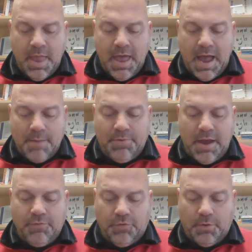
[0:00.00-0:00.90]
I'm
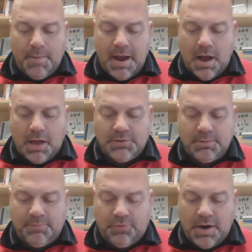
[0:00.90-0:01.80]
thankful for my
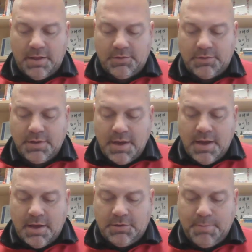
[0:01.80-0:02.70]
awesome friends,
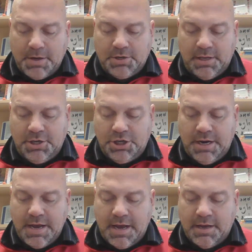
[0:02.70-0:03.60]
especially
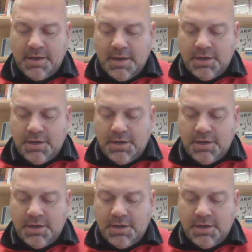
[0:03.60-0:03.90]
Gia.